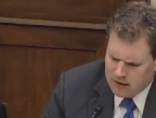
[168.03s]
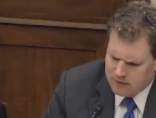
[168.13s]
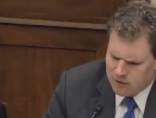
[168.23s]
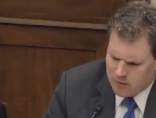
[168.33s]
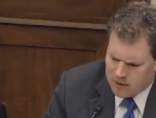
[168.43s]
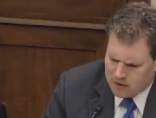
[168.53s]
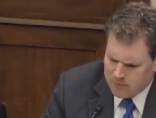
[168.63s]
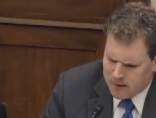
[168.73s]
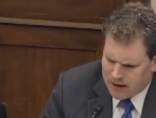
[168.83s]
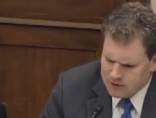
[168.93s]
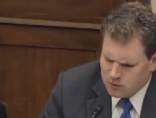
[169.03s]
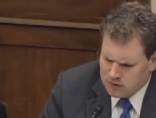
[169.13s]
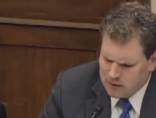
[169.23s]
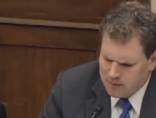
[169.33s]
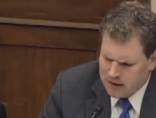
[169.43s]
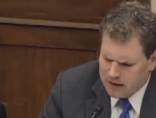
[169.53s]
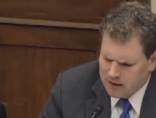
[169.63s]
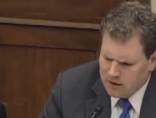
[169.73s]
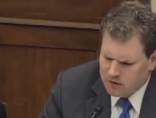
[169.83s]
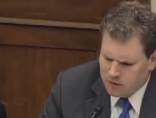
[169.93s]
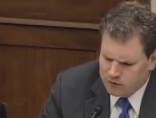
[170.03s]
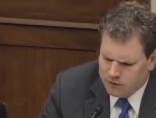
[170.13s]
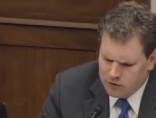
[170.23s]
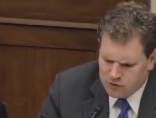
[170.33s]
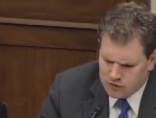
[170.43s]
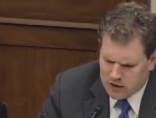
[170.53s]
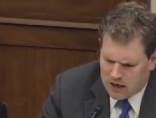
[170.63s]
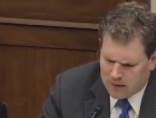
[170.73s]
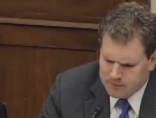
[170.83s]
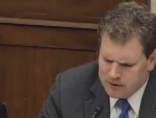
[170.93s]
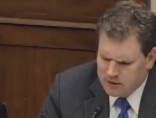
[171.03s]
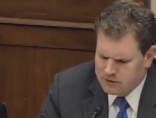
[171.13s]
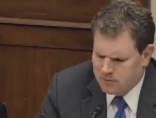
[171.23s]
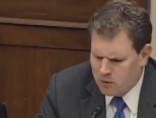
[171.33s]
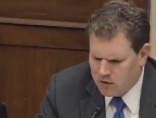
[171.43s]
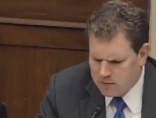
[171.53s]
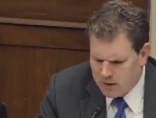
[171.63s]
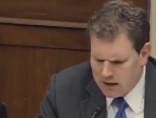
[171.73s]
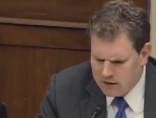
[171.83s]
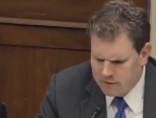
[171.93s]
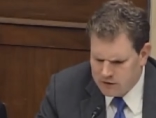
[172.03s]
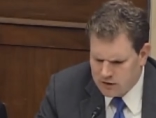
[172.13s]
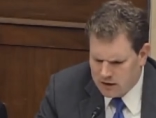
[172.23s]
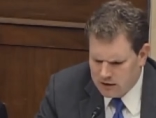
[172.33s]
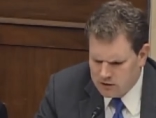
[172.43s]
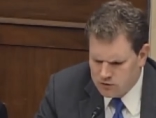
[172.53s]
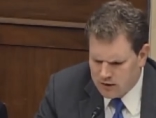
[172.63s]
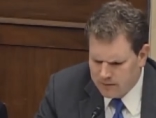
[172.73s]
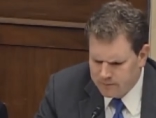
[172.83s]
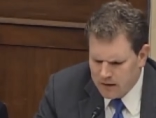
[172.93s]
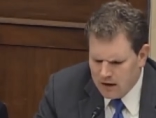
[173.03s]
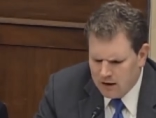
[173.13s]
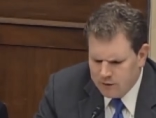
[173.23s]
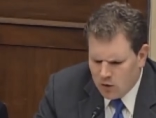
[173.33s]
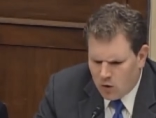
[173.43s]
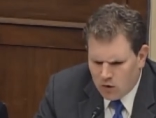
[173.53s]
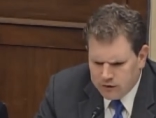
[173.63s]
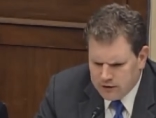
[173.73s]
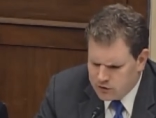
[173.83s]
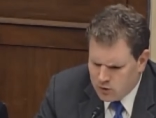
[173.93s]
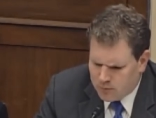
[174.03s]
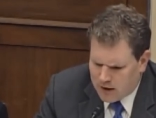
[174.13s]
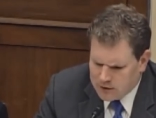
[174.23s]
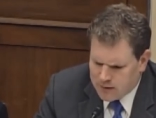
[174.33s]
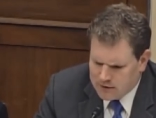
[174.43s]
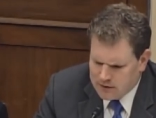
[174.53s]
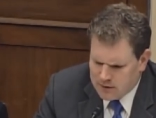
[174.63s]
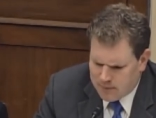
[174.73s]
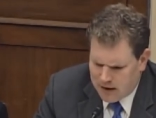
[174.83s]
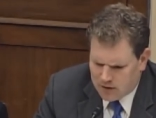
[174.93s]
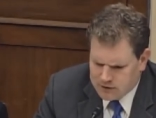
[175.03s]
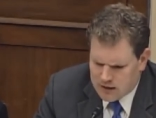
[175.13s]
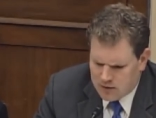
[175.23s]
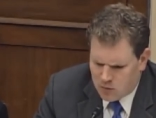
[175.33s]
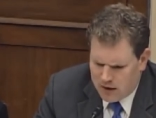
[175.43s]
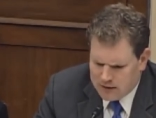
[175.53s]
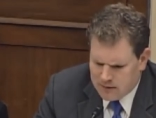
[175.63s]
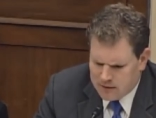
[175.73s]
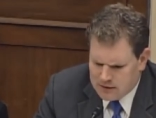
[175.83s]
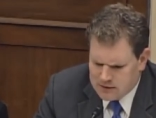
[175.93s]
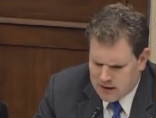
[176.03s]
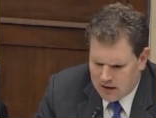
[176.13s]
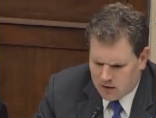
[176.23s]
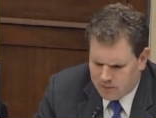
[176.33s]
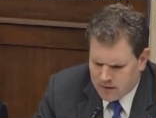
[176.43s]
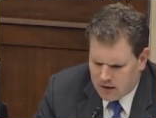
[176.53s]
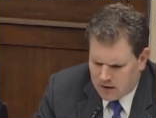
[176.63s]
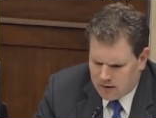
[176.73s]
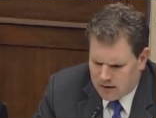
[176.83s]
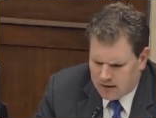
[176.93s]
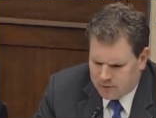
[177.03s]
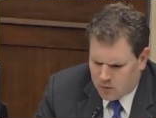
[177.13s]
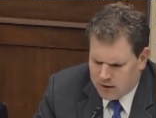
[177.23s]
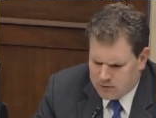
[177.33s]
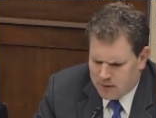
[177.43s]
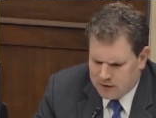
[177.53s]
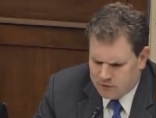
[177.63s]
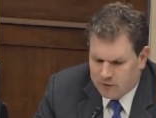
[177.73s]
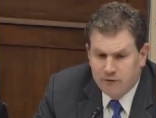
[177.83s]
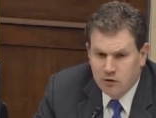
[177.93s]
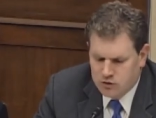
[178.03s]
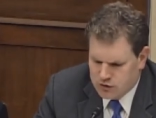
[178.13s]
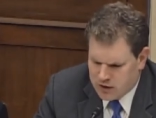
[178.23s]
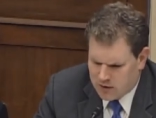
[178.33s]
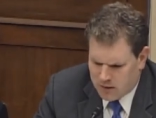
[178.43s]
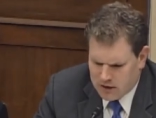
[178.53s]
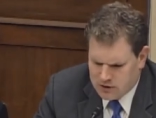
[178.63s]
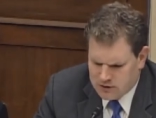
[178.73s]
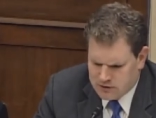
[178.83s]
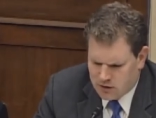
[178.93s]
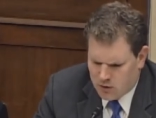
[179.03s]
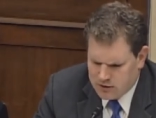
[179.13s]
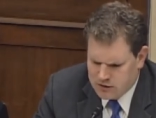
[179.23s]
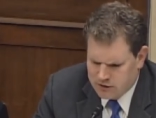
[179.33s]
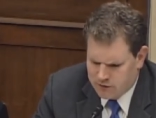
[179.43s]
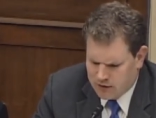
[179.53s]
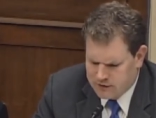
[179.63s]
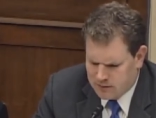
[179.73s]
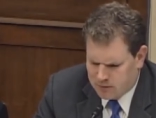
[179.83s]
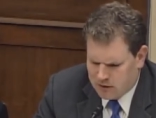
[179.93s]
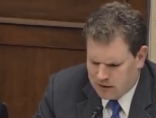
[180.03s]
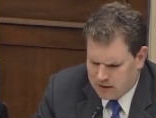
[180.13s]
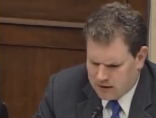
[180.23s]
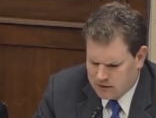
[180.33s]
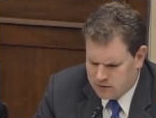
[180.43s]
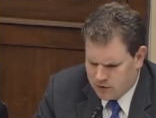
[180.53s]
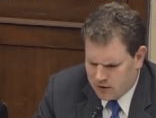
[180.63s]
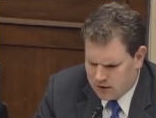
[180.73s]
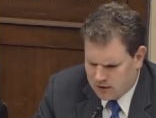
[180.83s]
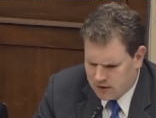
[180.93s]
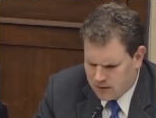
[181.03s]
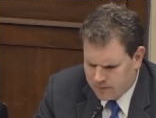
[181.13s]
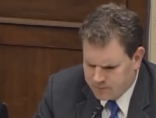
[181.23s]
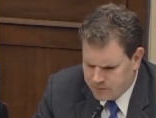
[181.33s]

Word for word: environmental impacts will eliminate those future jobs supported by the fishing industry. If you hold these two prospects in the balance and weigh them in a scale uh, for what is best for future generations, the question is very simple and the answer very clear.